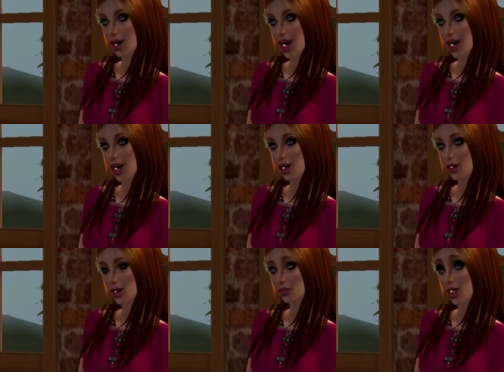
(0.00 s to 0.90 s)
Hi,
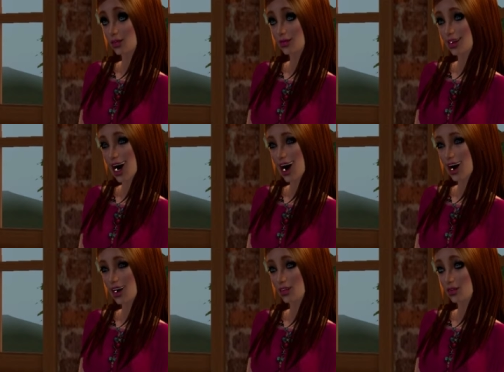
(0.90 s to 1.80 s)
by any chance
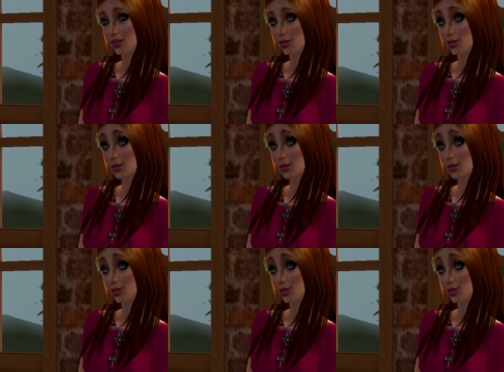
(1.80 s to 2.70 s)
has my date checked in?